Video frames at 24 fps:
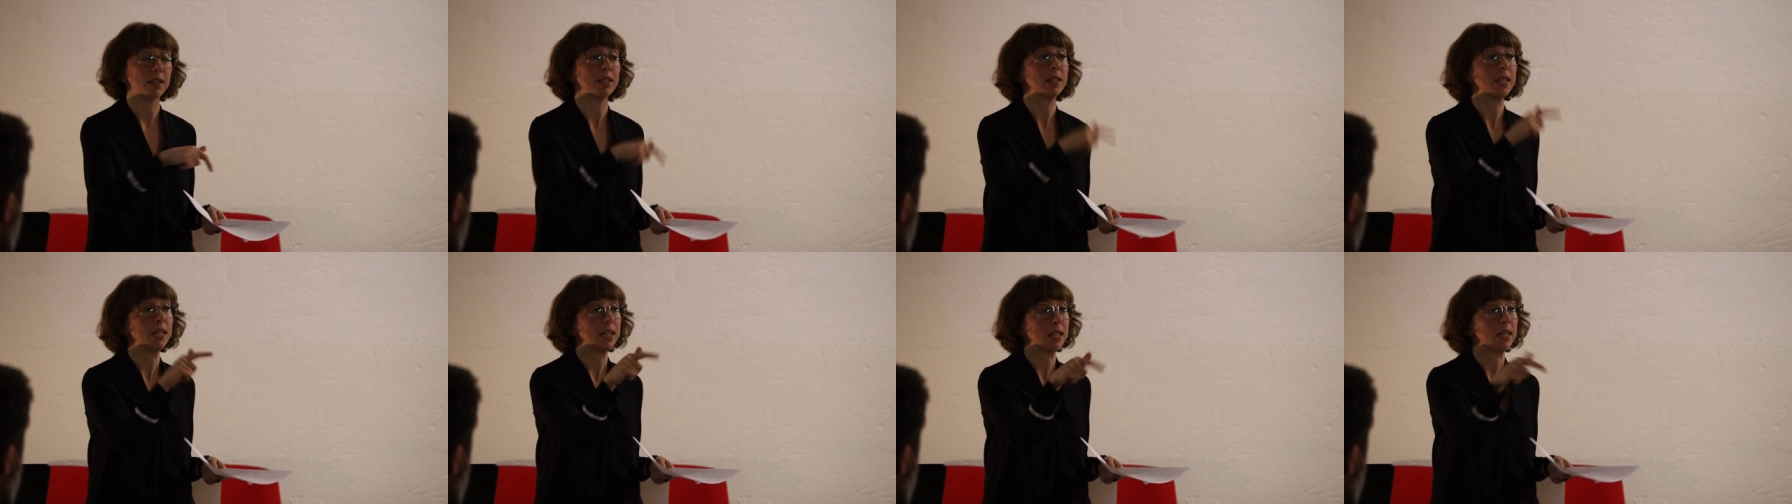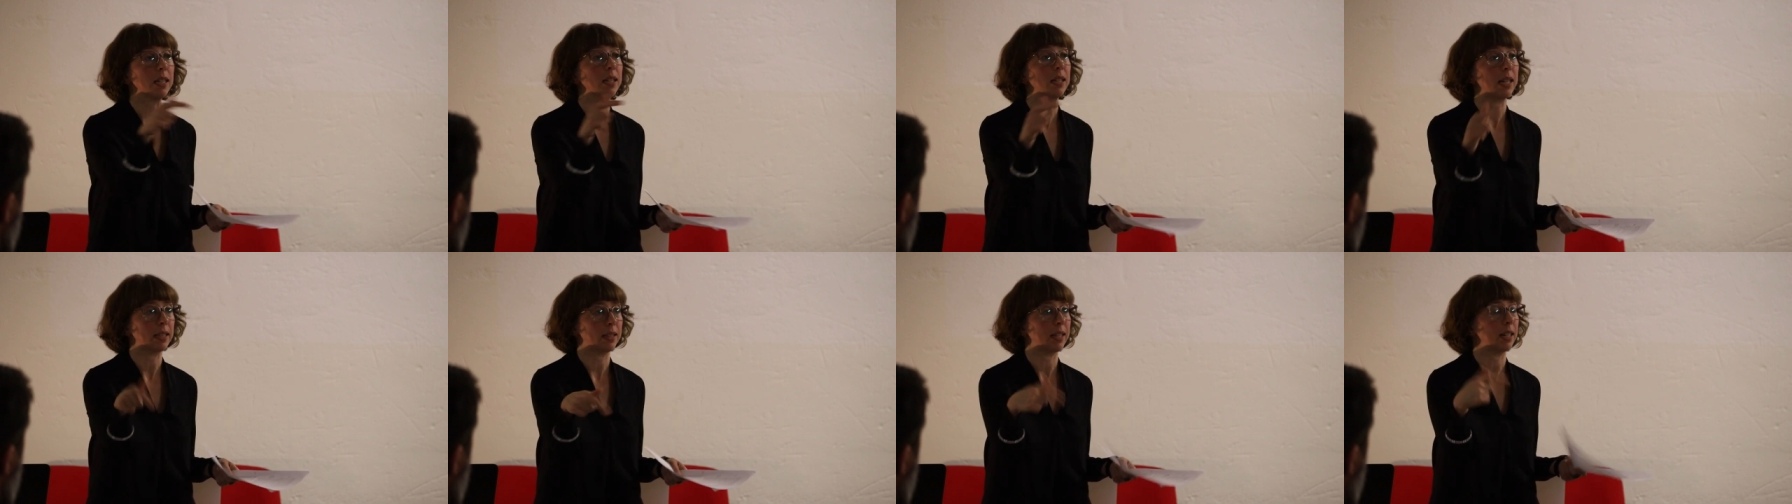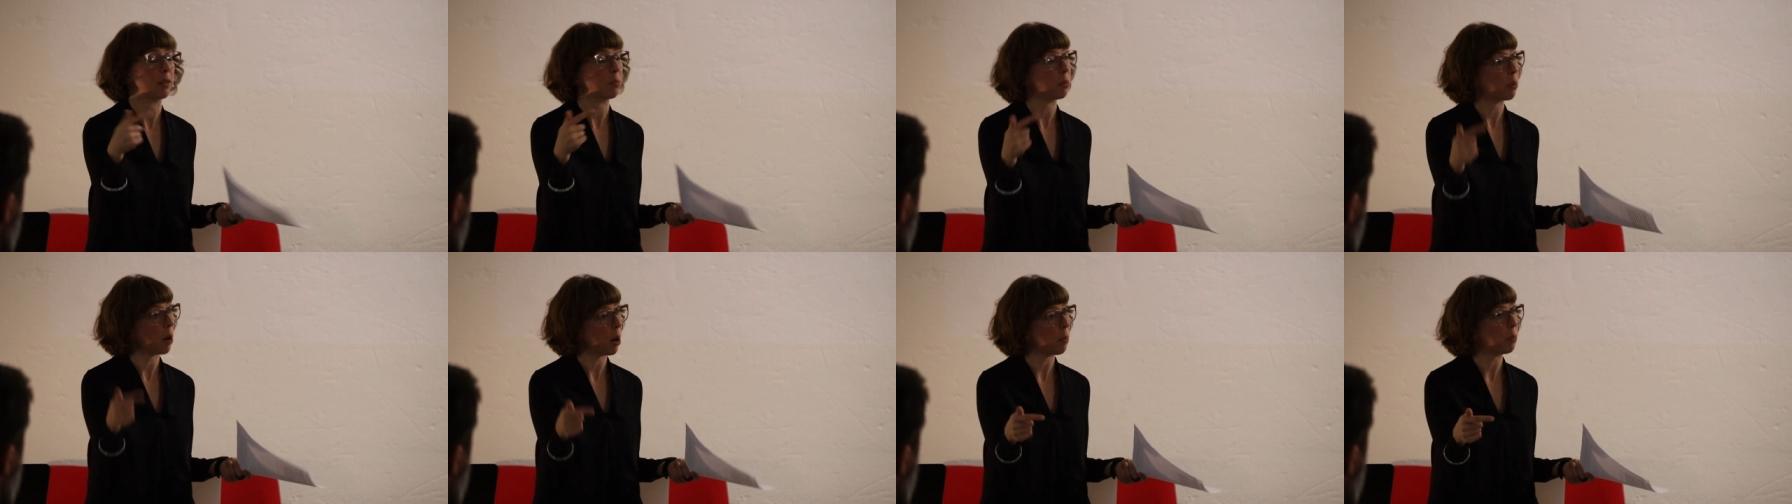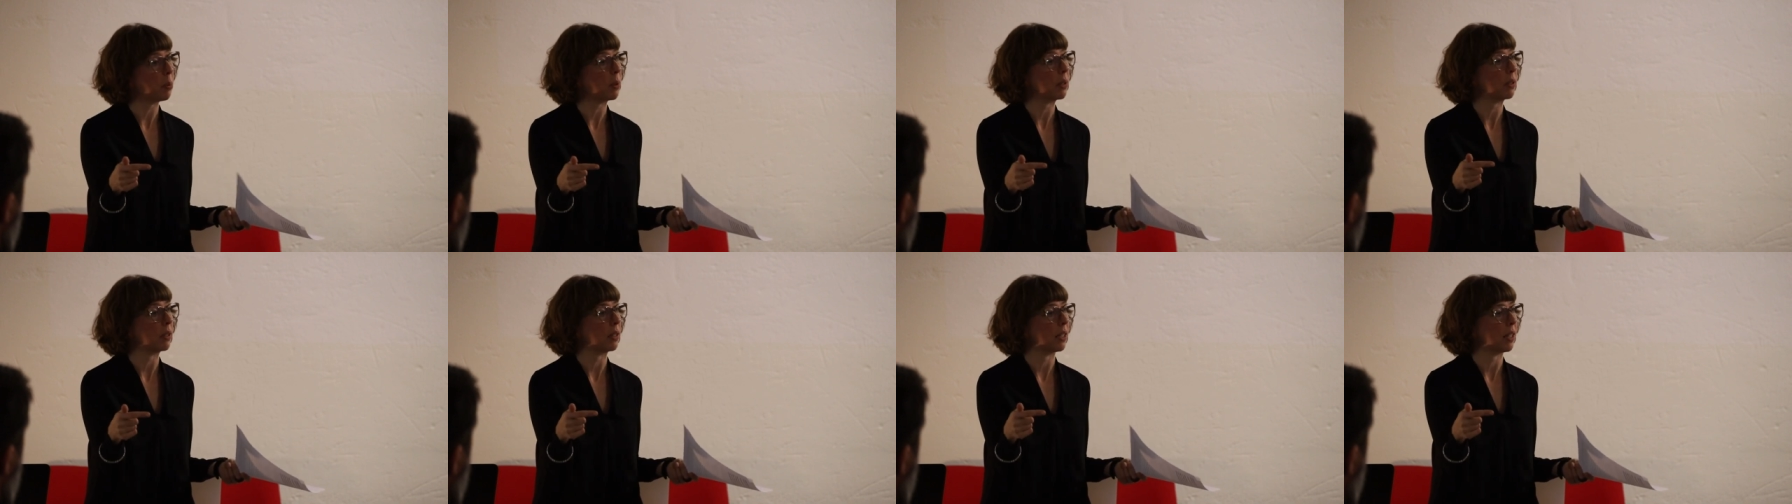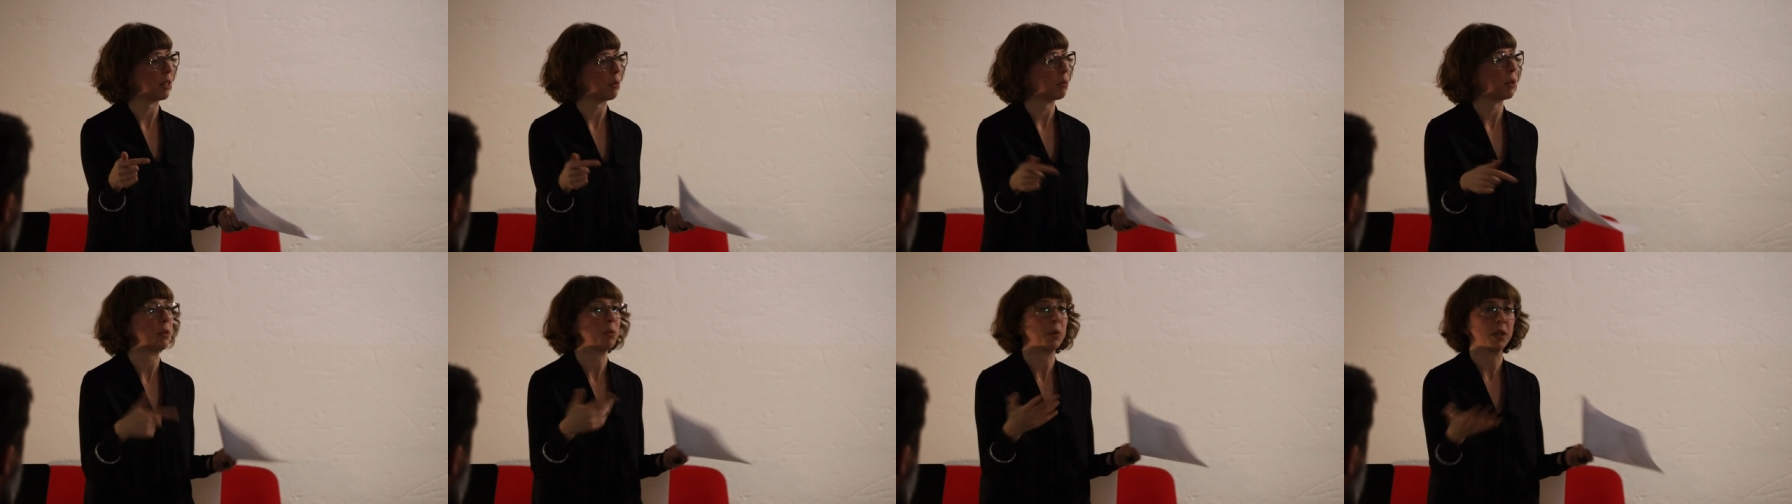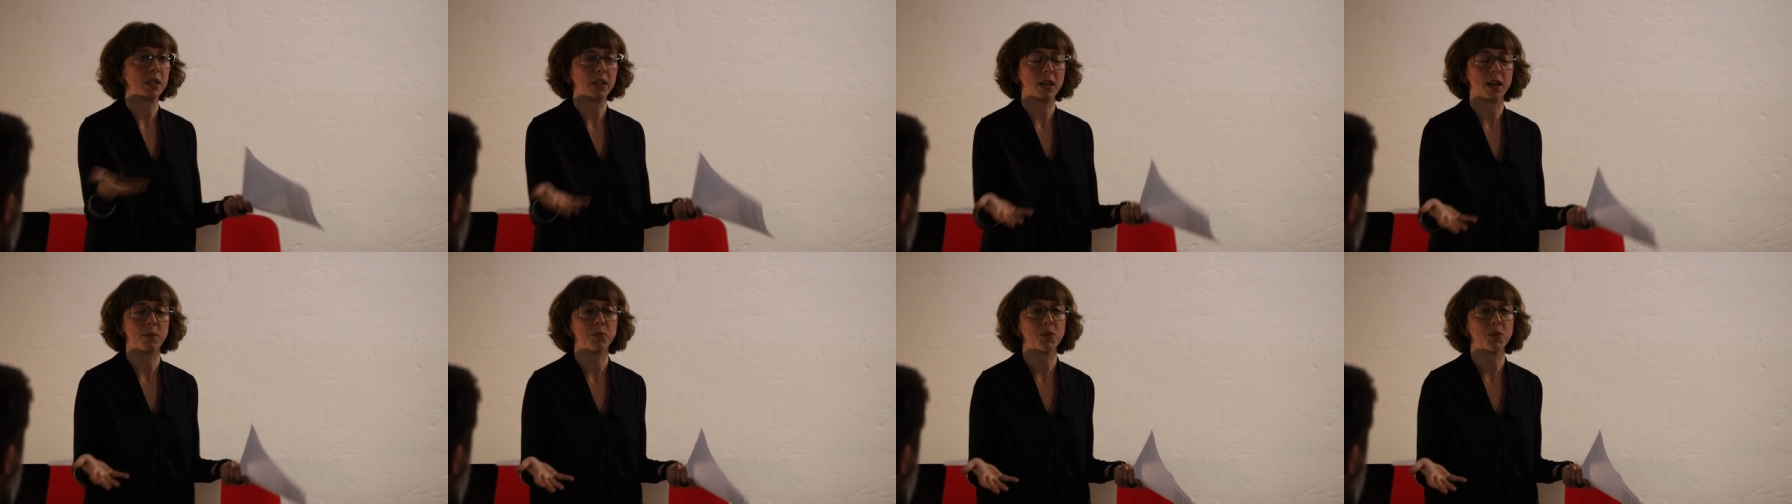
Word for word: articulate that properly when we